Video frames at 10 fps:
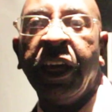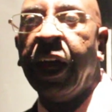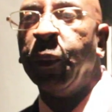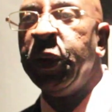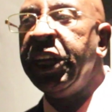
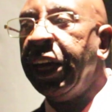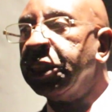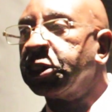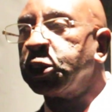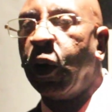And we're here
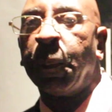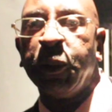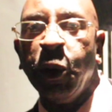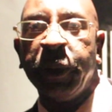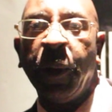to show and
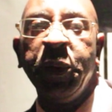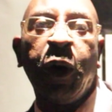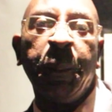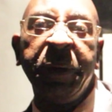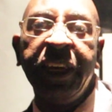prove that we're going to be